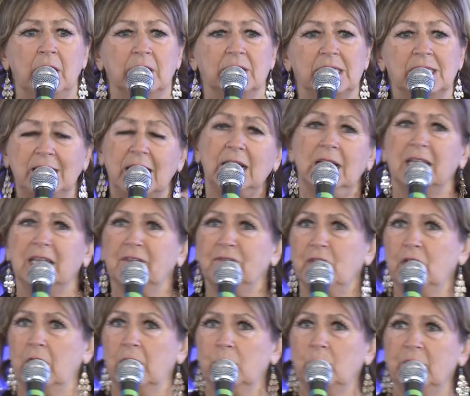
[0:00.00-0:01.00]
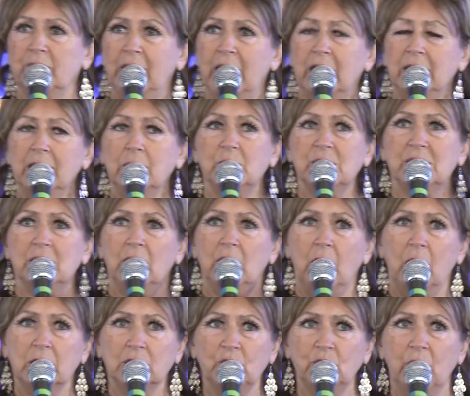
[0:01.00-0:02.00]
settling of the Ottawa Valley. It was the
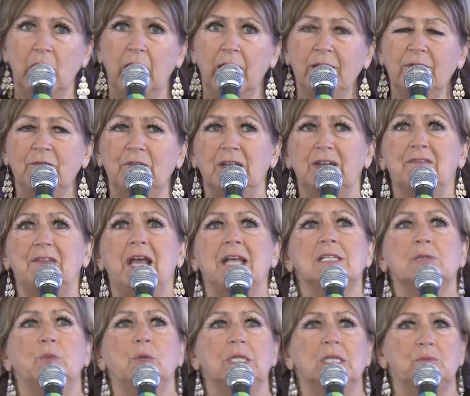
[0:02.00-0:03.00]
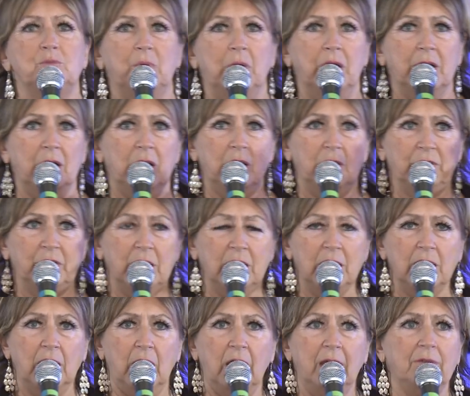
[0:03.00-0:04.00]
log drive, and that's what brought all
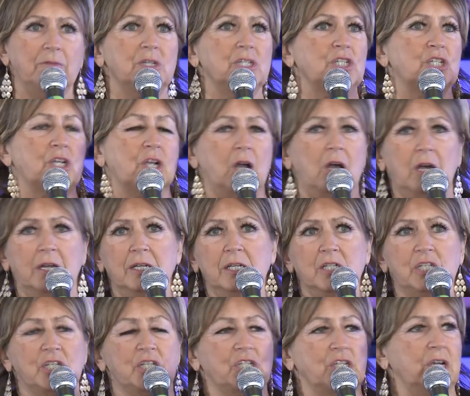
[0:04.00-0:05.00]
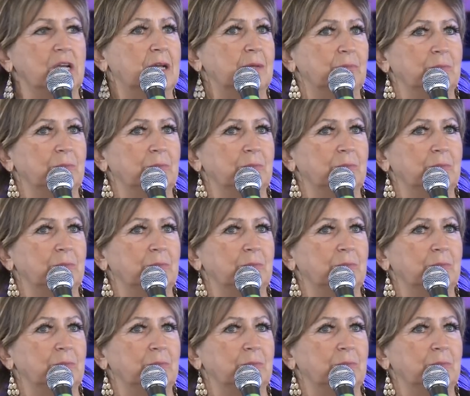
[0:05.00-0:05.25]
the Irish, Scottish,